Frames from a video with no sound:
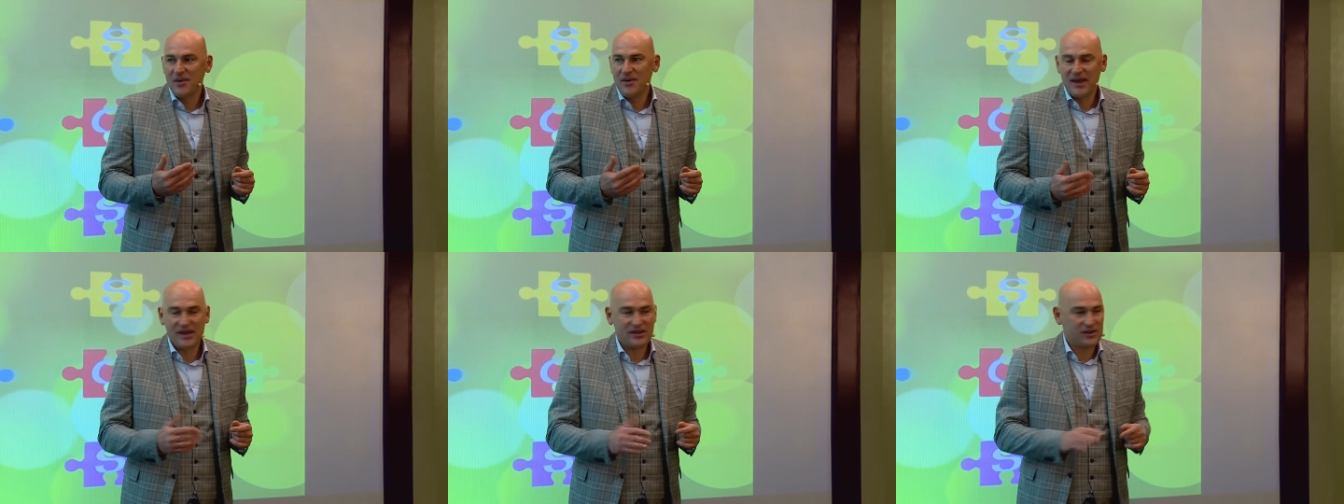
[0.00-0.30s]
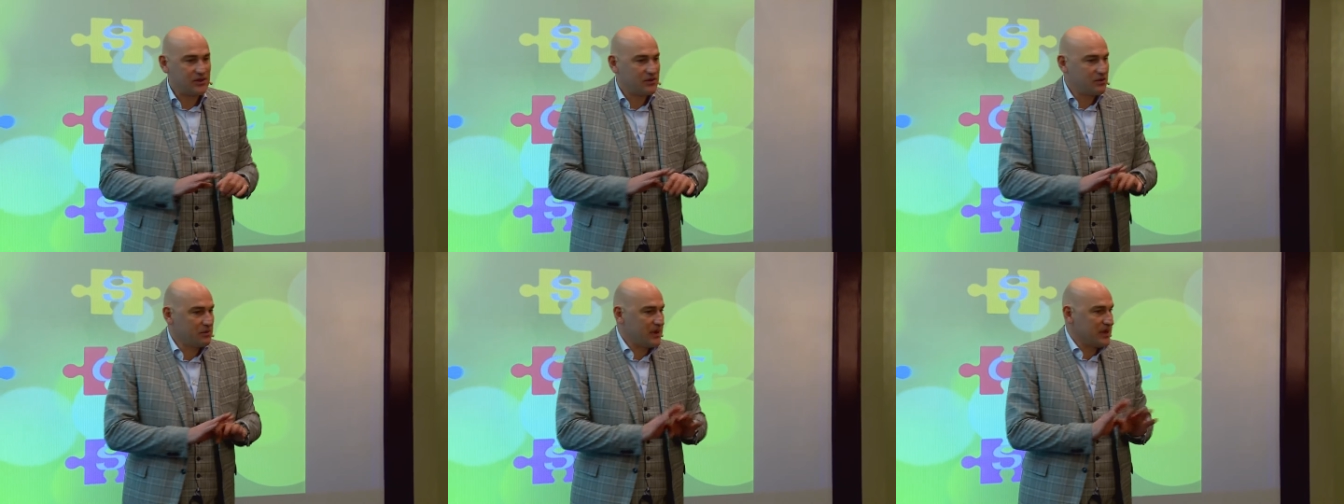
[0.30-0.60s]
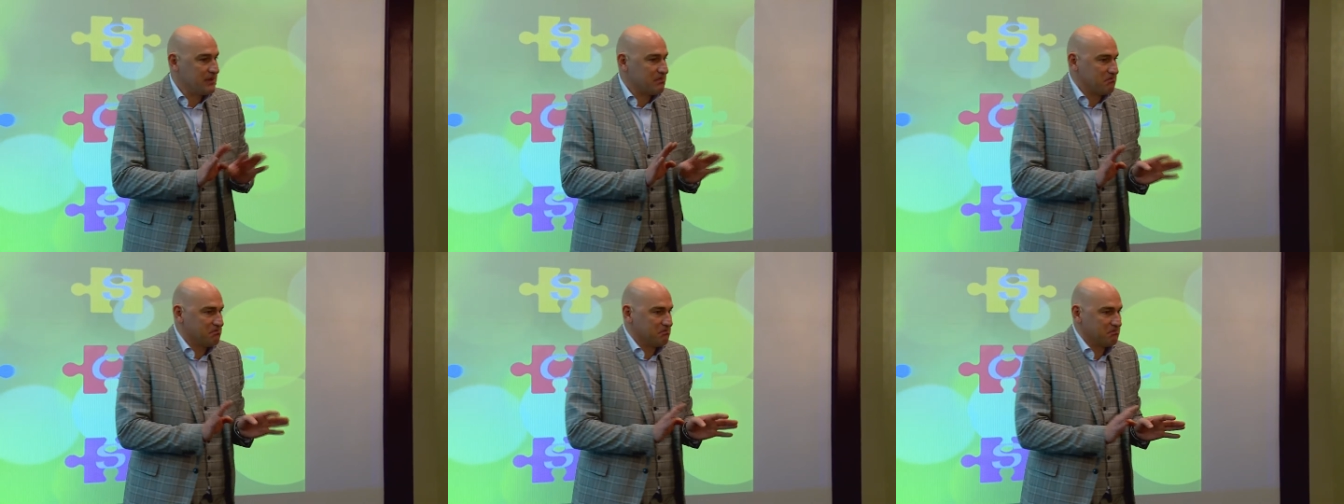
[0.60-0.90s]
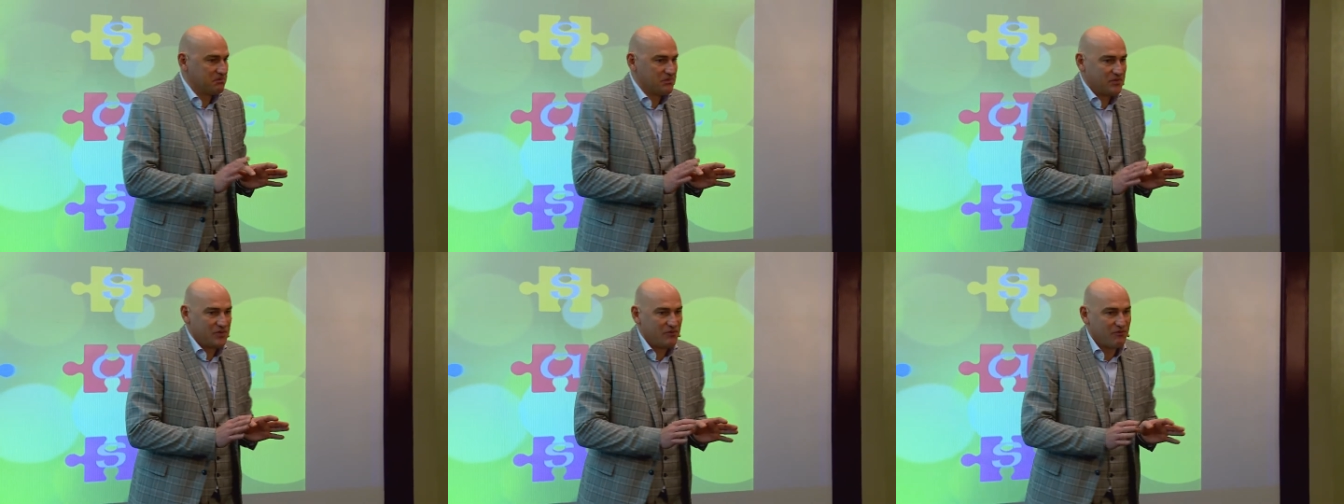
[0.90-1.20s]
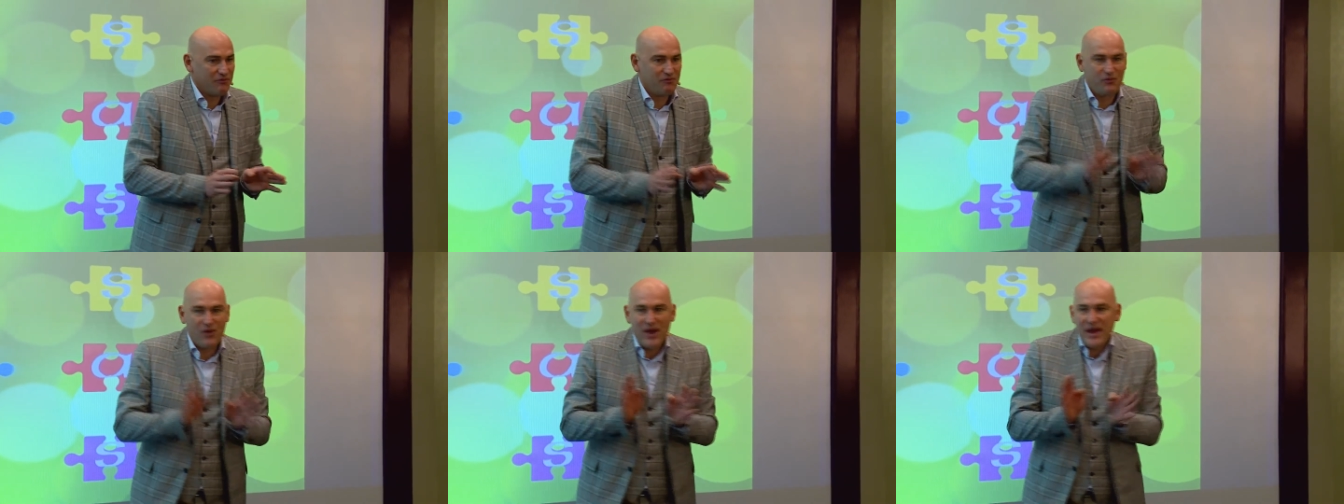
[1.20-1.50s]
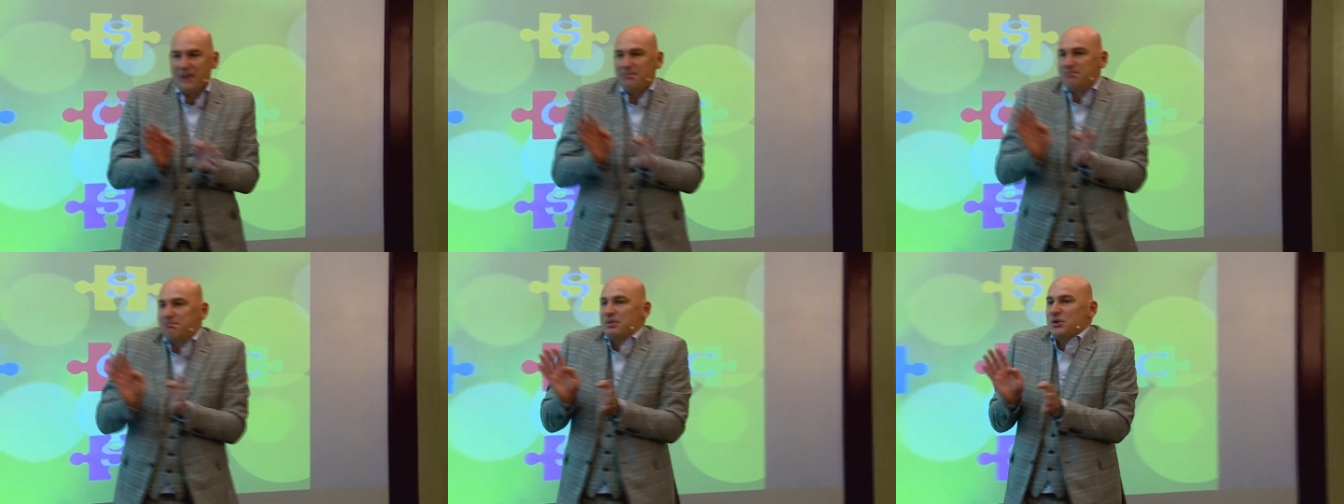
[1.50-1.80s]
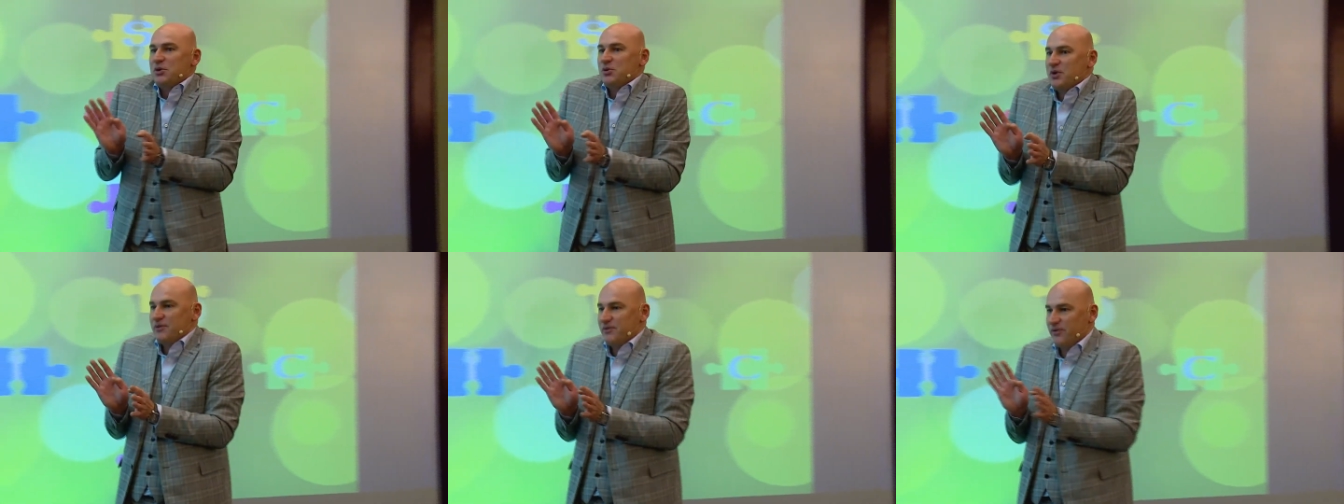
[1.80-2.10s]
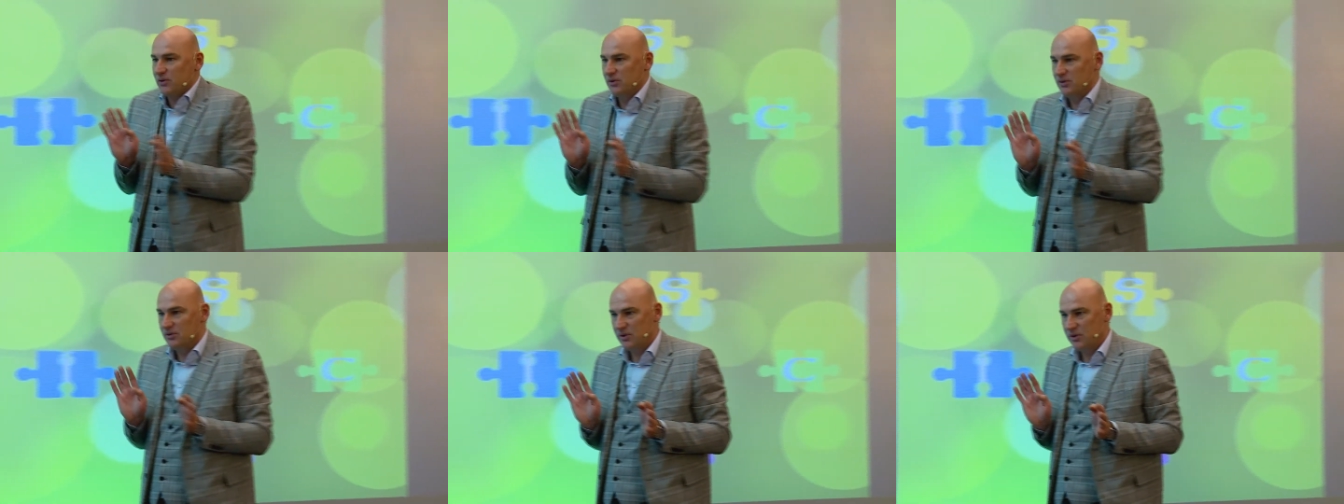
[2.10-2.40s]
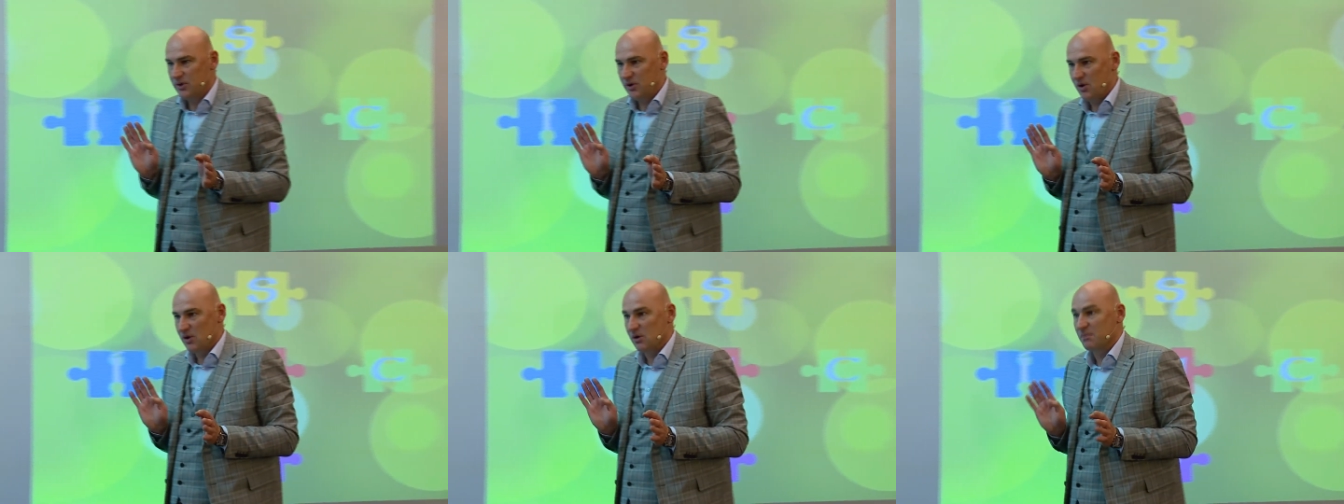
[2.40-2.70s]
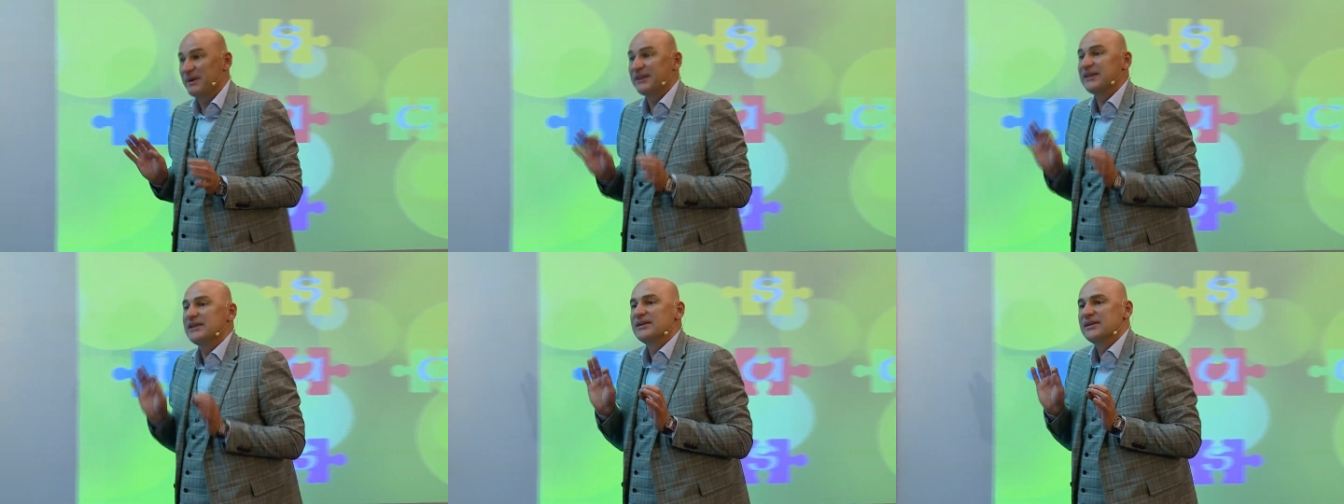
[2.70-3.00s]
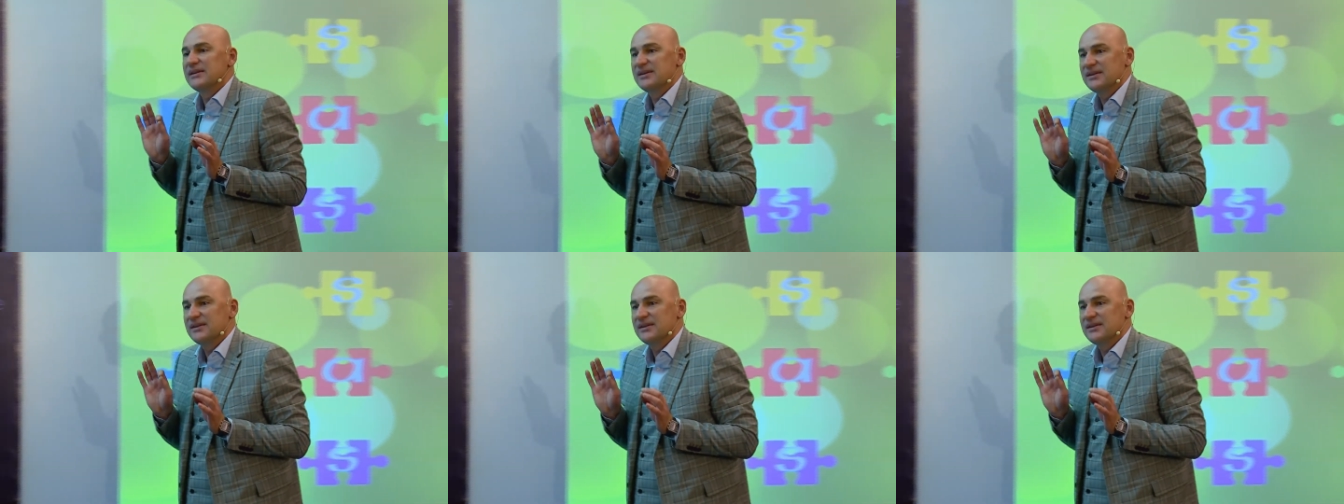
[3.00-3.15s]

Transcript: It could be very beautiful girl, but